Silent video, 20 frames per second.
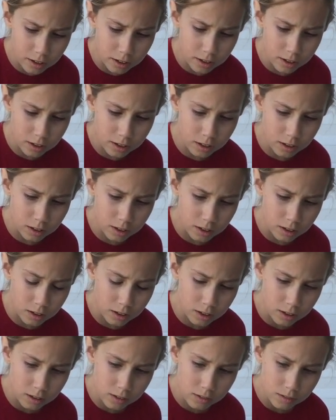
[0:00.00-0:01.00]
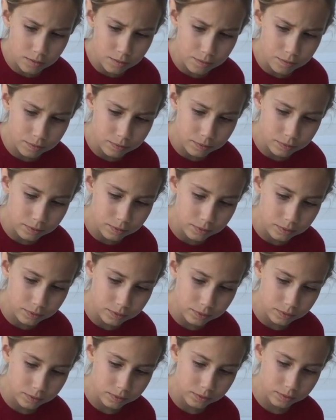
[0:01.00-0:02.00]

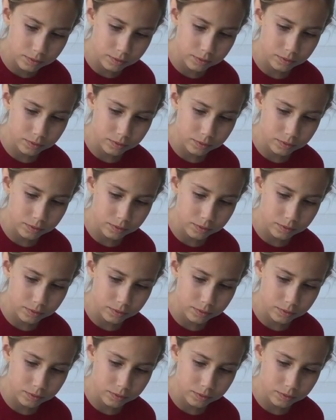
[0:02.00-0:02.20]
(no one is talking)